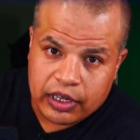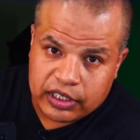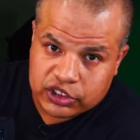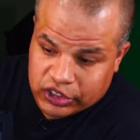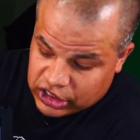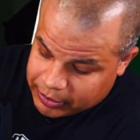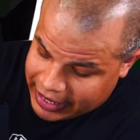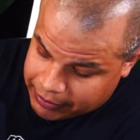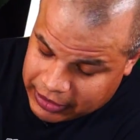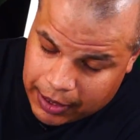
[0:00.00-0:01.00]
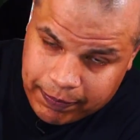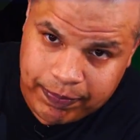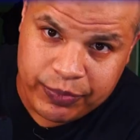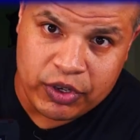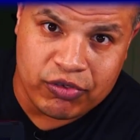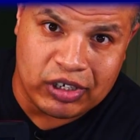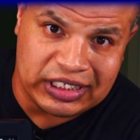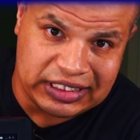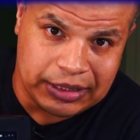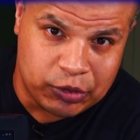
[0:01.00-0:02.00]
So here's my laptop, running
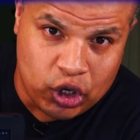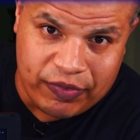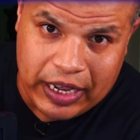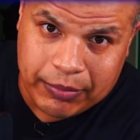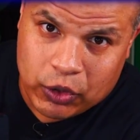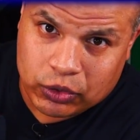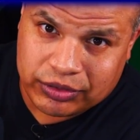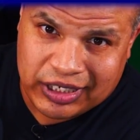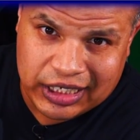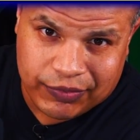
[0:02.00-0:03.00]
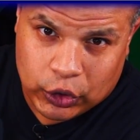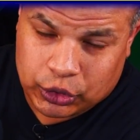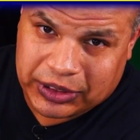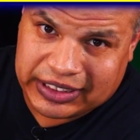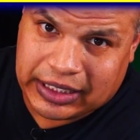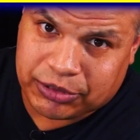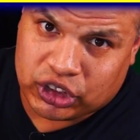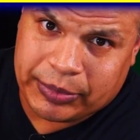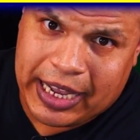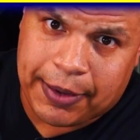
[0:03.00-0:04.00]
Steam in offline mode and the Virtual Desktop
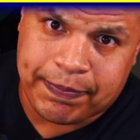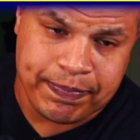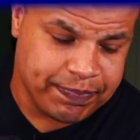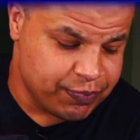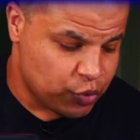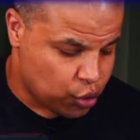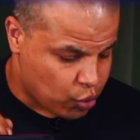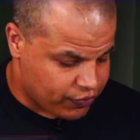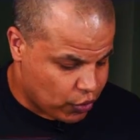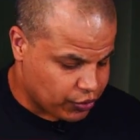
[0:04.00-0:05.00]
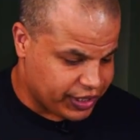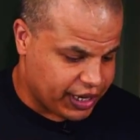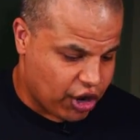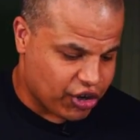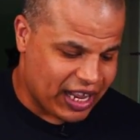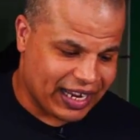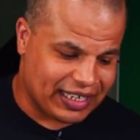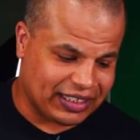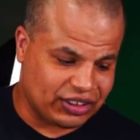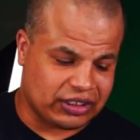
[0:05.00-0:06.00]
streaming app. With only a hardline
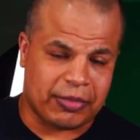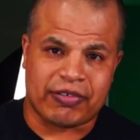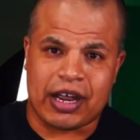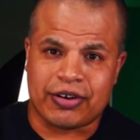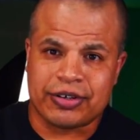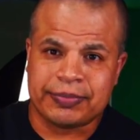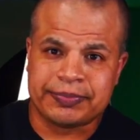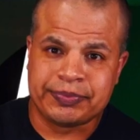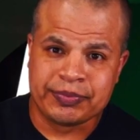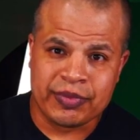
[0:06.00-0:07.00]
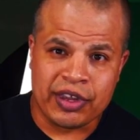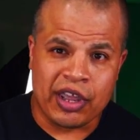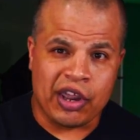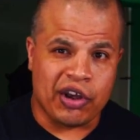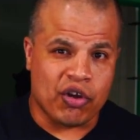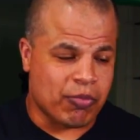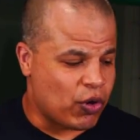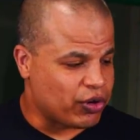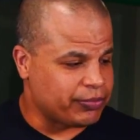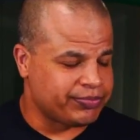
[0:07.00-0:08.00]
connection to my router, no
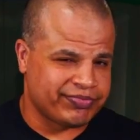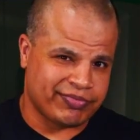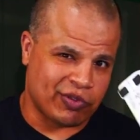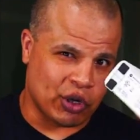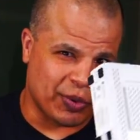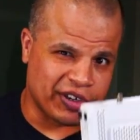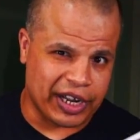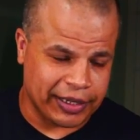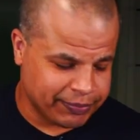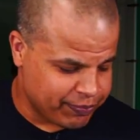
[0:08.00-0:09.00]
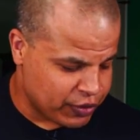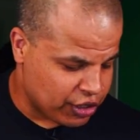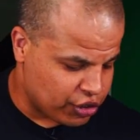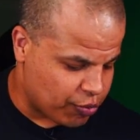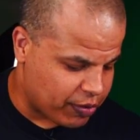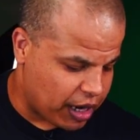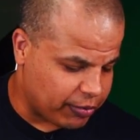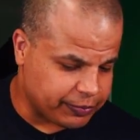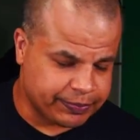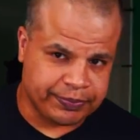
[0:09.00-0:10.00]
modem, no internet, no problem.
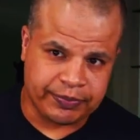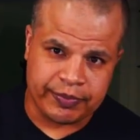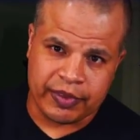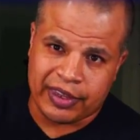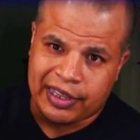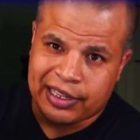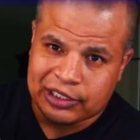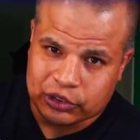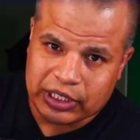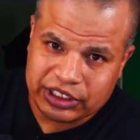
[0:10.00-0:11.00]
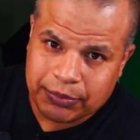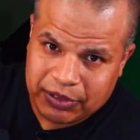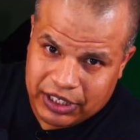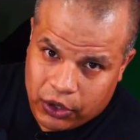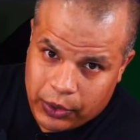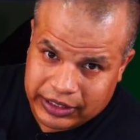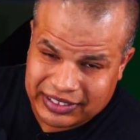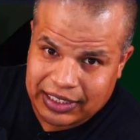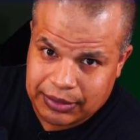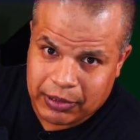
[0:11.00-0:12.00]
So let's jump into the Quest
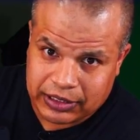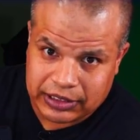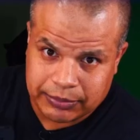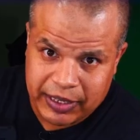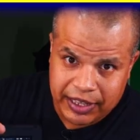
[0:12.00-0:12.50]
and debunk this myth.